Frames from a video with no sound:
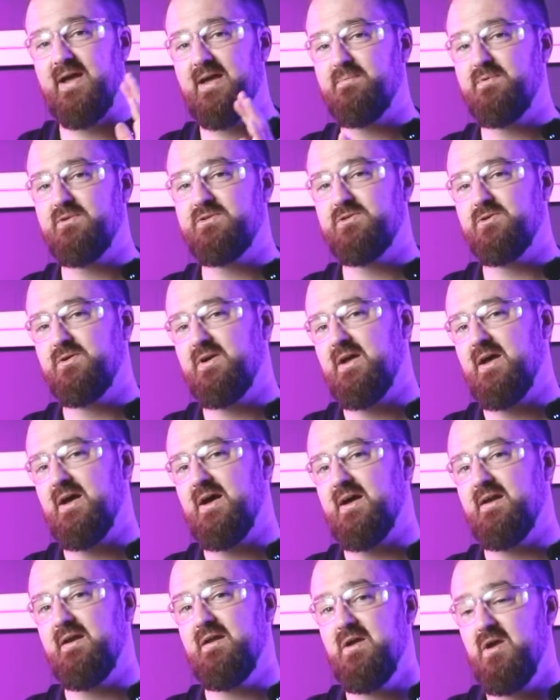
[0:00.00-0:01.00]
able to
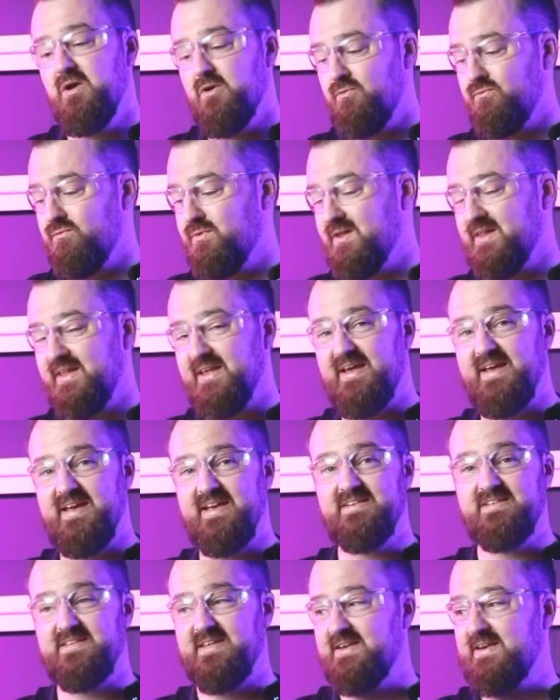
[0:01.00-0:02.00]
cut really
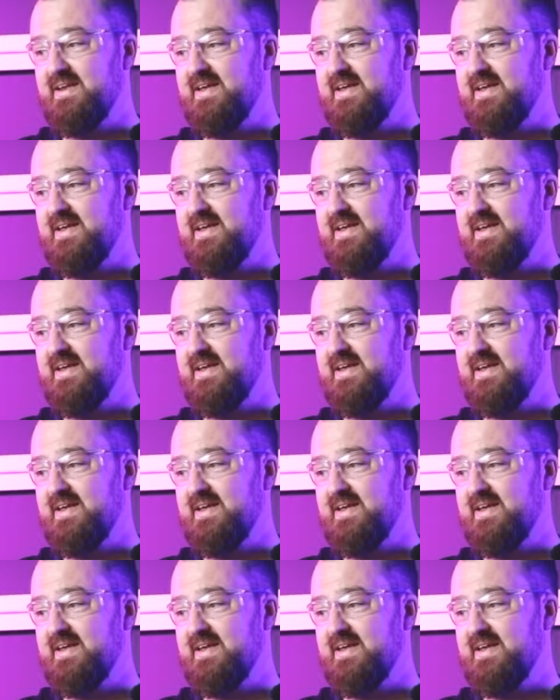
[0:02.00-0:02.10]
easily.